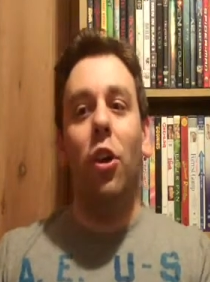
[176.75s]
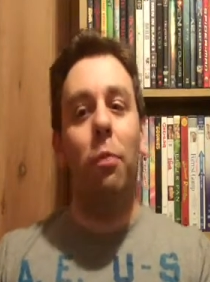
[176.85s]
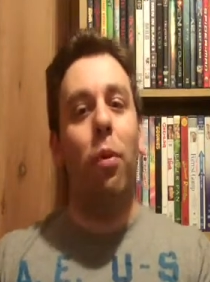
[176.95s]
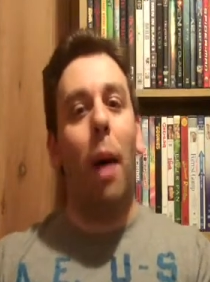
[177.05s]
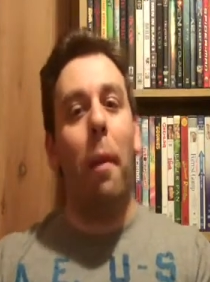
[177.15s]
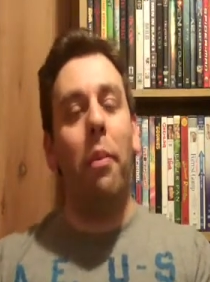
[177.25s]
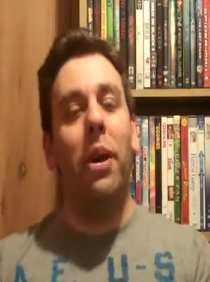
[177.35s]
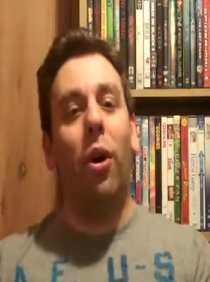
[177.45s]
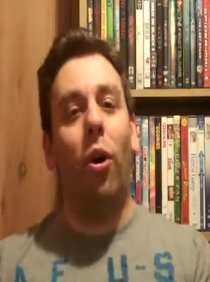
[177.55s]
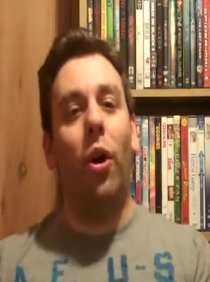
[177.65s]
you've probably
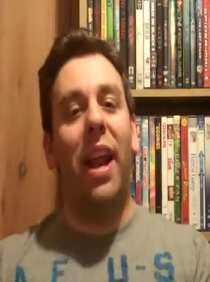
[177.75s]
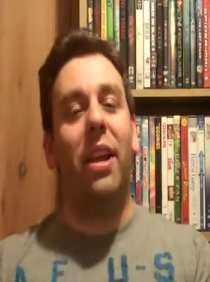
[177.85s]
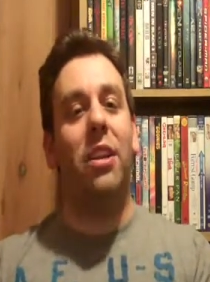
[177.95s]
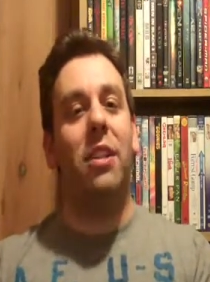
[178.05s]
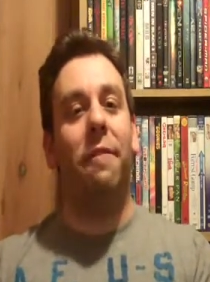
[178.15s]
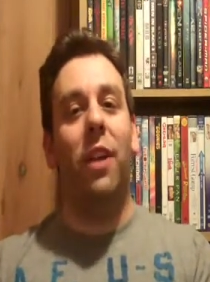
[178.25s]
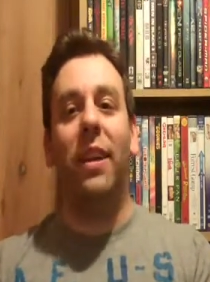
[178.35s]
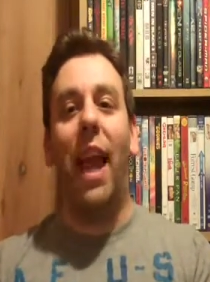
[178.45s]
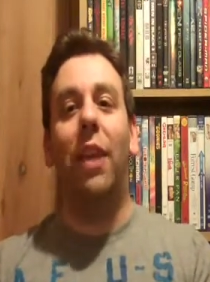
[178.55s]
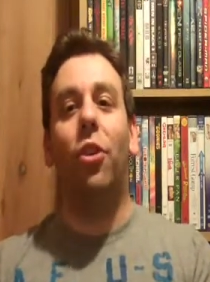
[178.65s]
heard it because the
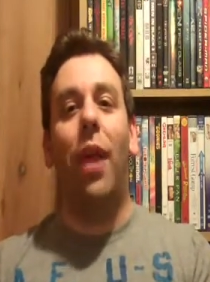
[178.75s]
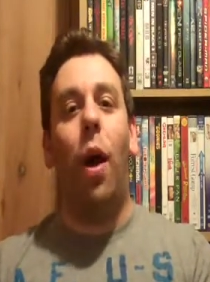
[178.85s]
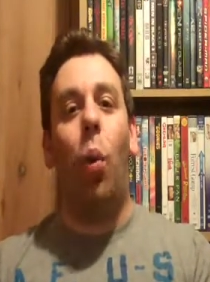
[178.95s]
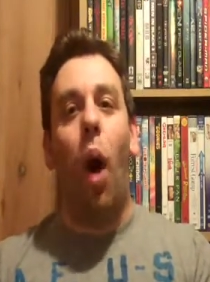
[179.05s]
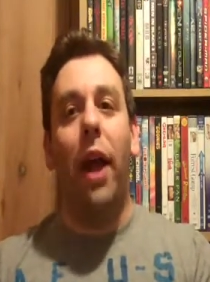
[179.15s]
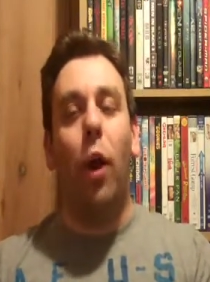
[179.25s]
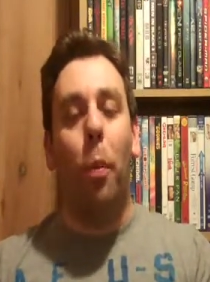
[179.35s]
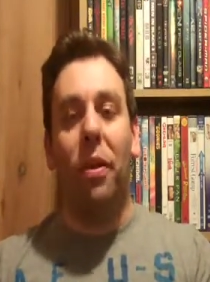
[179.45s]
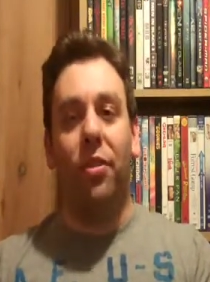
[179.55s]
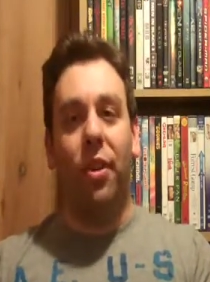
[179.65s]
floodgates are now wide
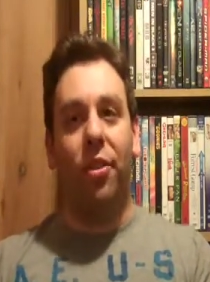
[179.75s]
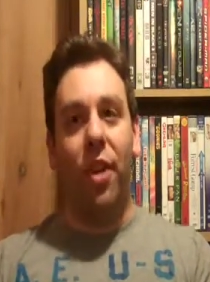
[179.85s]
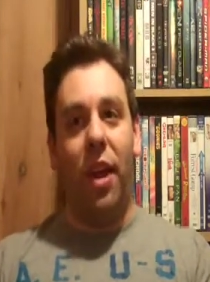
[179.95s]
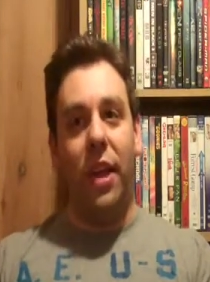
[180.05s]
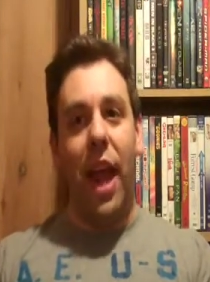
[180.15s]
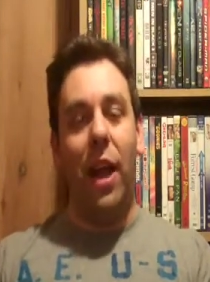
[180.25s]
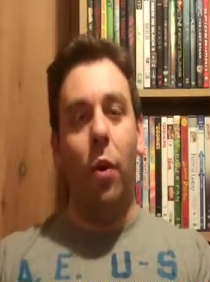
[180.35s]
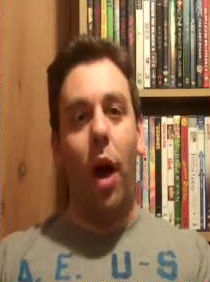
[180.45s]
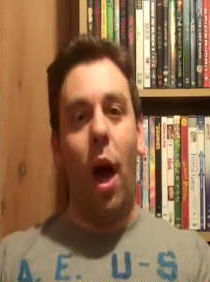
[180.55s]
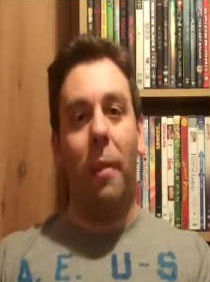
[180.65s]
open since San Diego
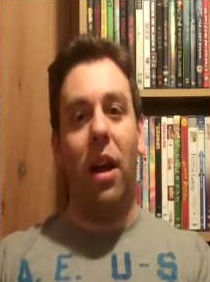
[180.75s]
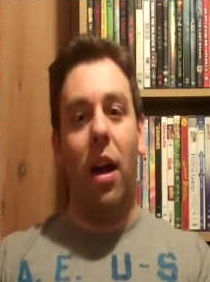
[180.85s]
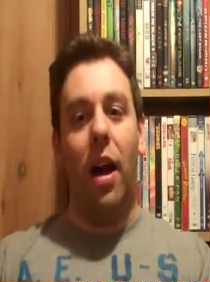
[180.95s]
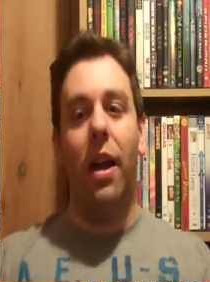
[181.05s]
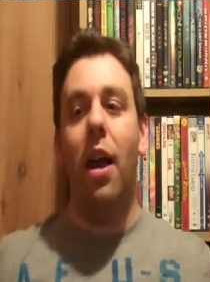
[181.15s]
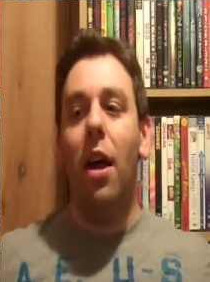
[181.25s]
Comic-Con,